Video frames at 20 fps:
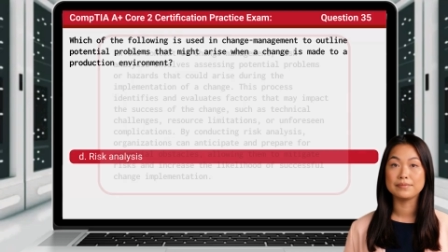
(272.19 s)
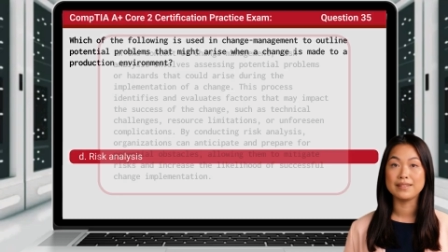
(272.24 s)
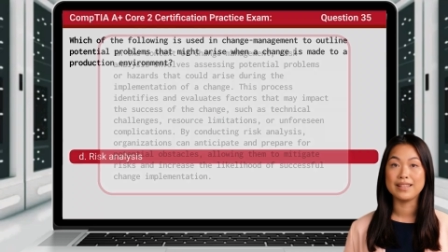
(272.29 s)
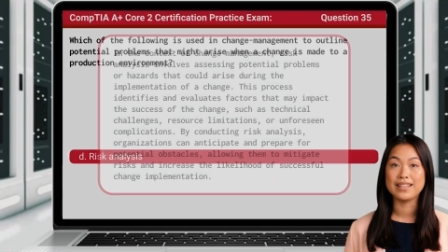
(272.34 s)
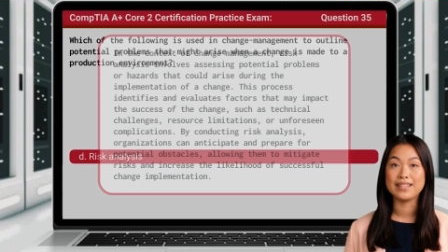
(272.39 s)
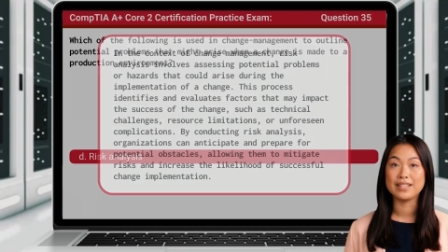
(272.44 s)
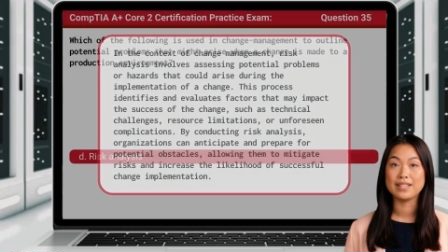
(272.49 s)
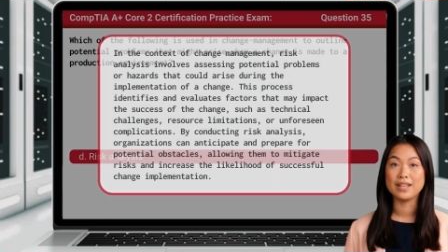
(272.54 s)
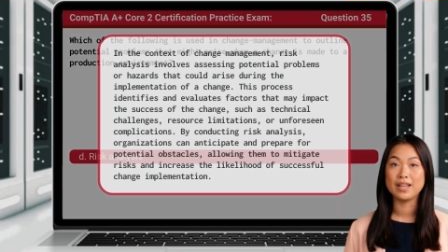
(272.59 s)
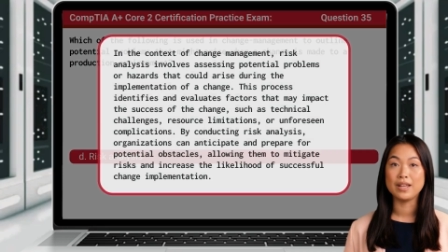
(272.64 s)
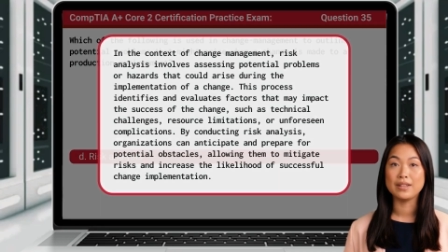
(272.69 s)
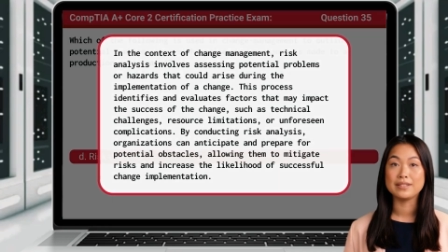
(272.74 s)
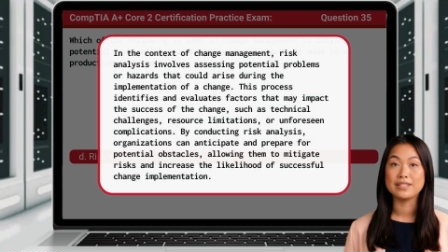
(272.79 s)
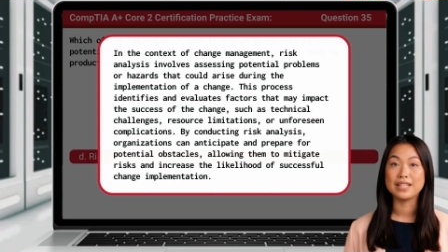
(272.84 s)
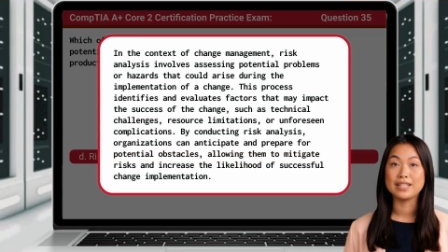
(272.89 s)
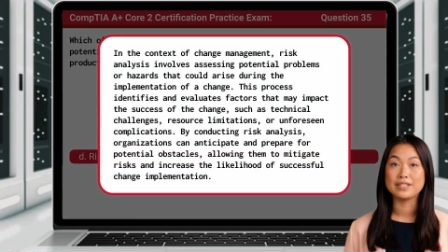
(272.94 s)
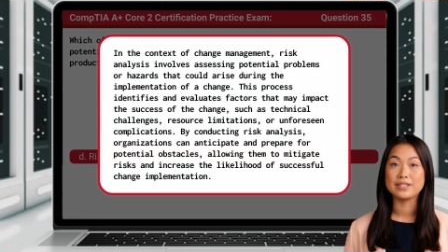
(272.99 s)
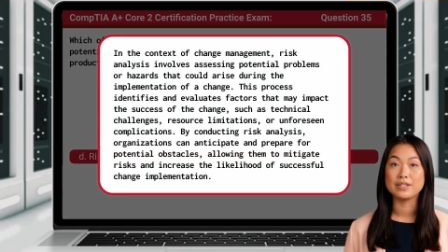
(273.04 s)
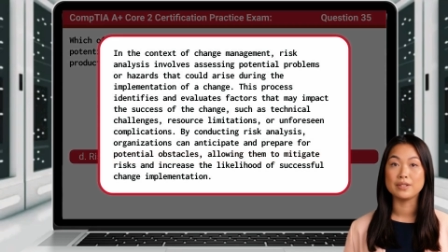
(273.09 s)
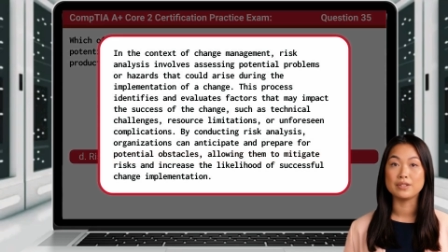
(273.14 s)
In the
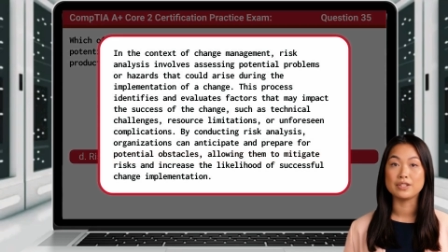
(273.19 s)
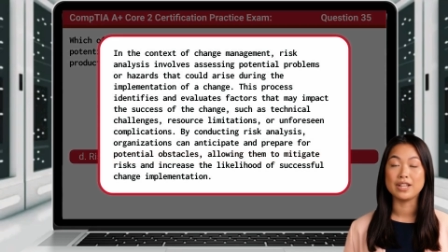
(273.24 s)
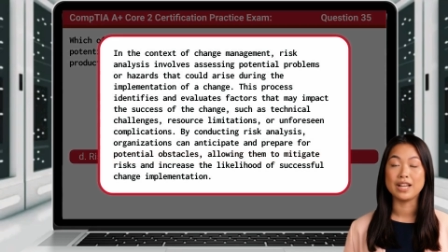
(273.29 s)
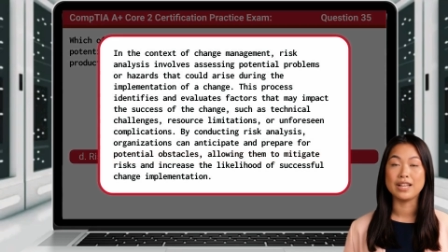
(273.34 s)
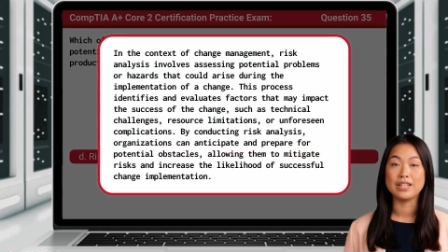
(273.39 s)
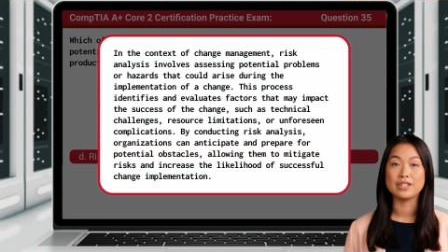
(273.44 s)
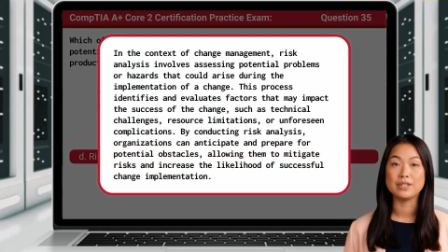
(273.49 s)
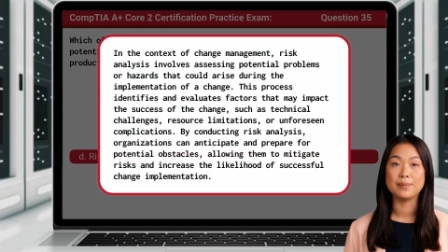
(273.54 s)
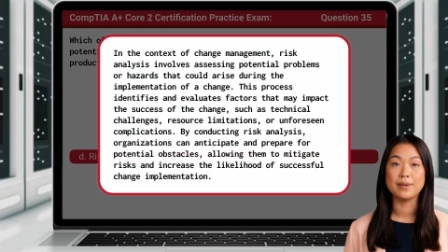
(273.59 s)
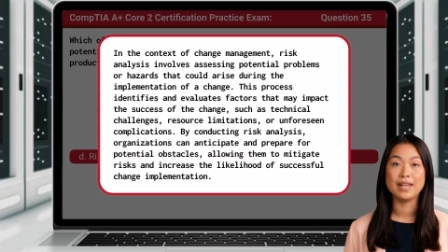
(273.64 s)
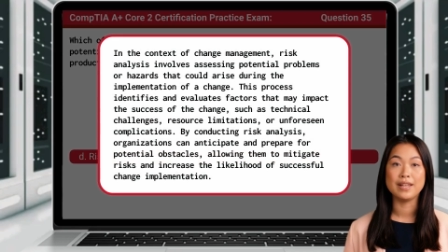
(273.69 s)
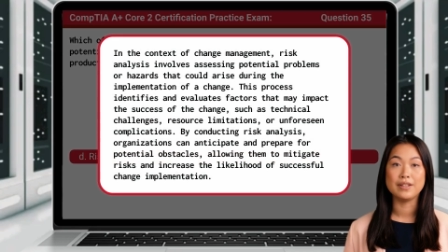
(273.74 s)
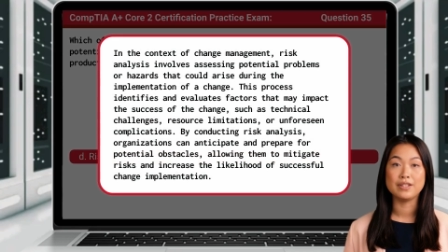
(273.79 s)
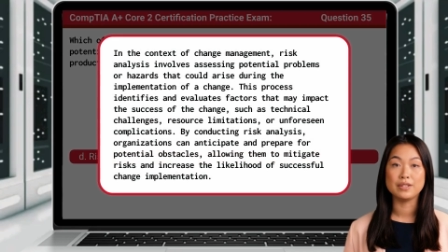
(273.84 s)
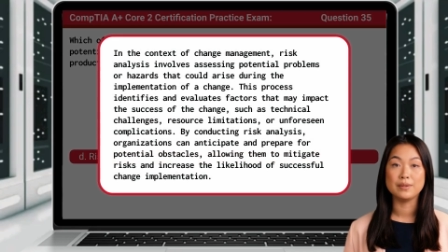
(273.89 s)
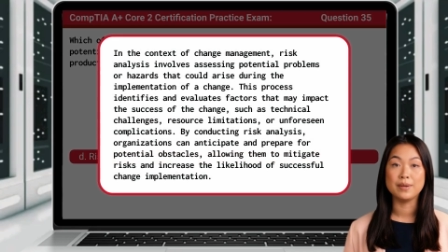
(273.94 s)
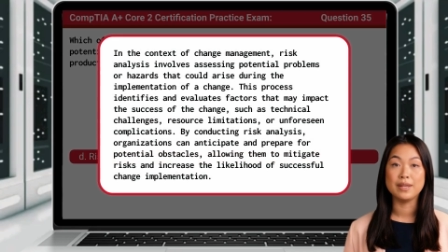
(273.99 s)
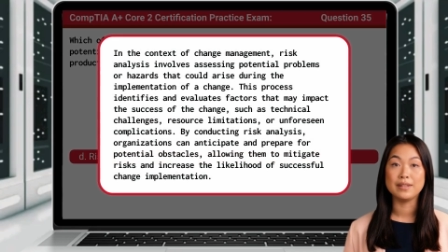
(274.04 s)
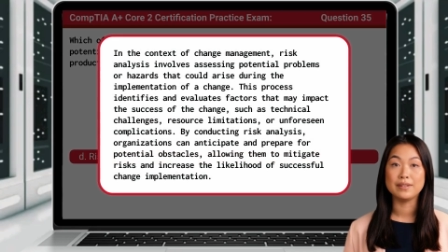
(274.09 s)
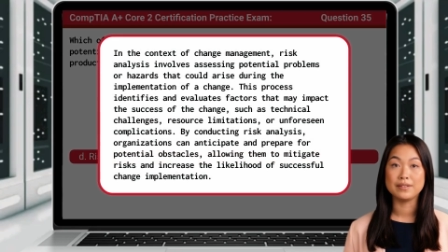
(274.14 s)
context of change
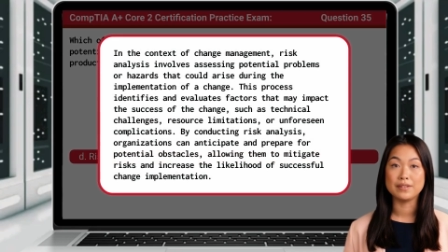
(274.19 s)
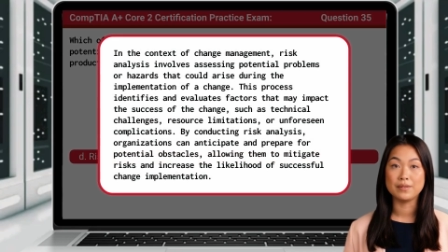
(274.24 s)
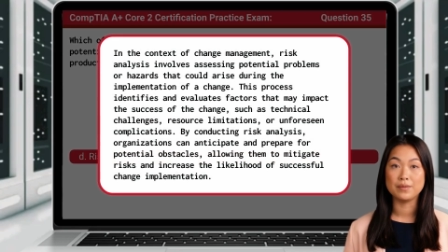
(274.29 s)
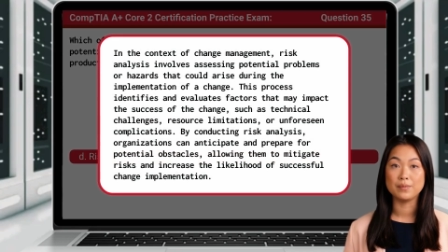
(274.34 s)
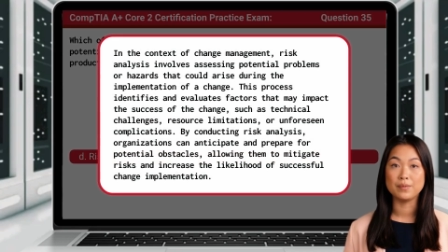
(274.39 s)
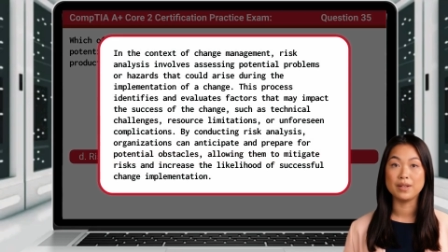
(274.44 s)
management,